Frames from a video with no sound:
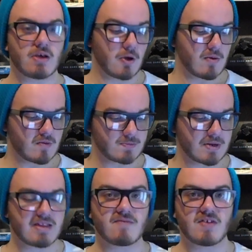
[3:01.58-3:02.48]
that whoever's
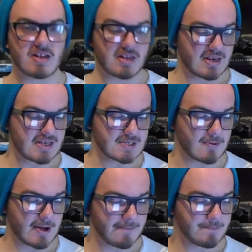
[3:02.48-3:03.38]
playing the villain in this
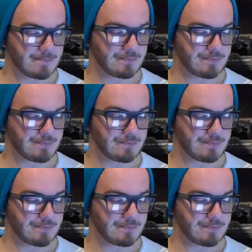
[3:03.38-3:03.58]
one,